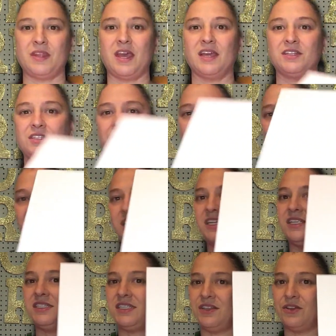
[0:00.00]
activity
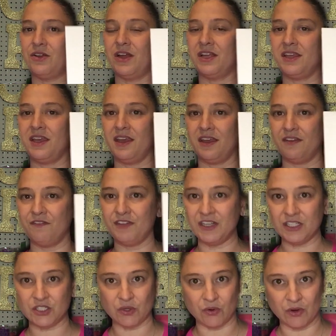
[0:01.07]
is either a
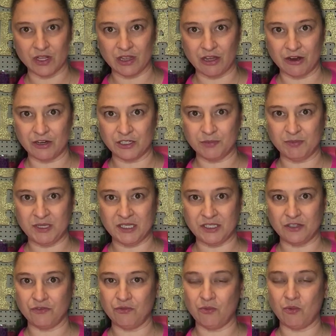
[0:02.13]
canvas or a large
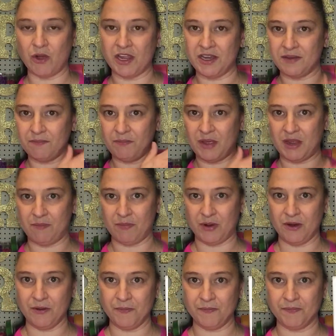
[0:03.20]
piece of white
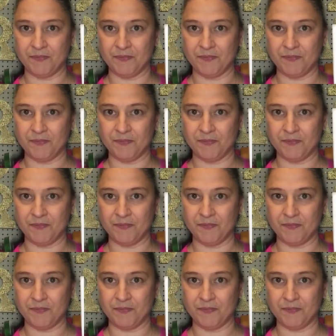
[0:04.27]
paper.